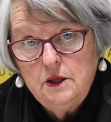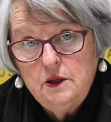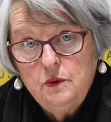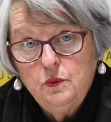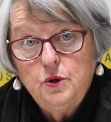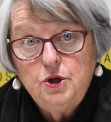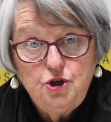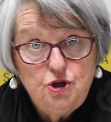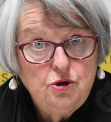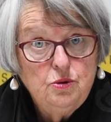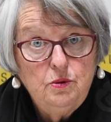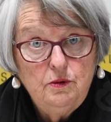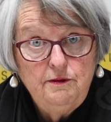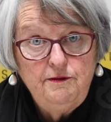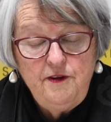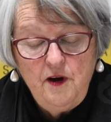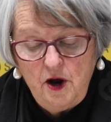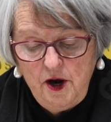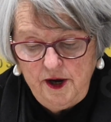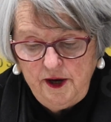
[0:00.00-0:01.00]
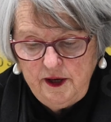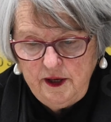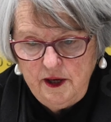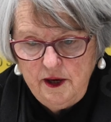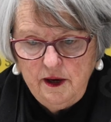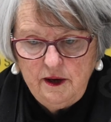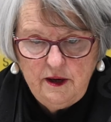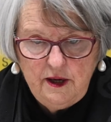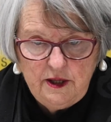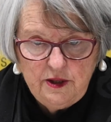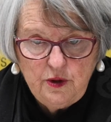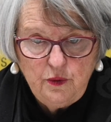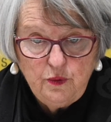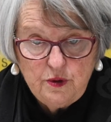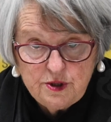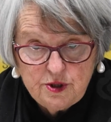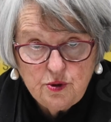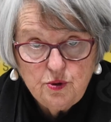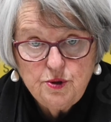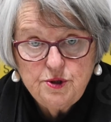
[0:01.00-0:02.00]
which you'll find in the
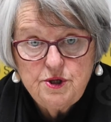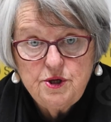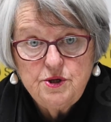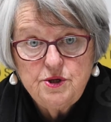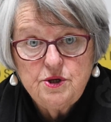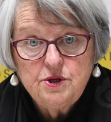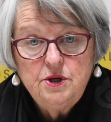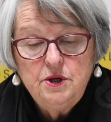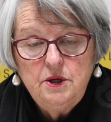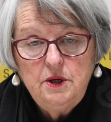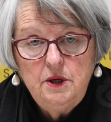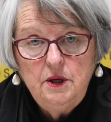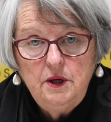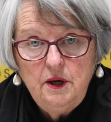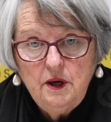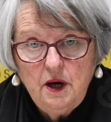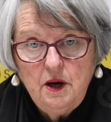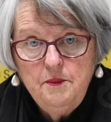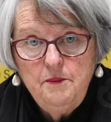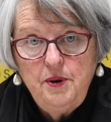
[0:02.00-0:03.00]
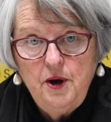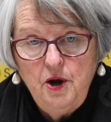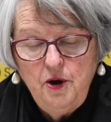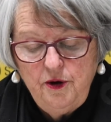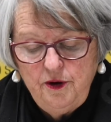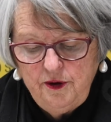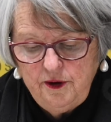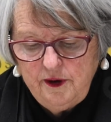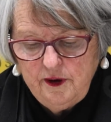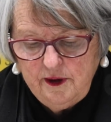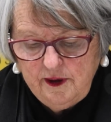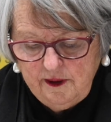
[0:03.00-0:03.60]
resources component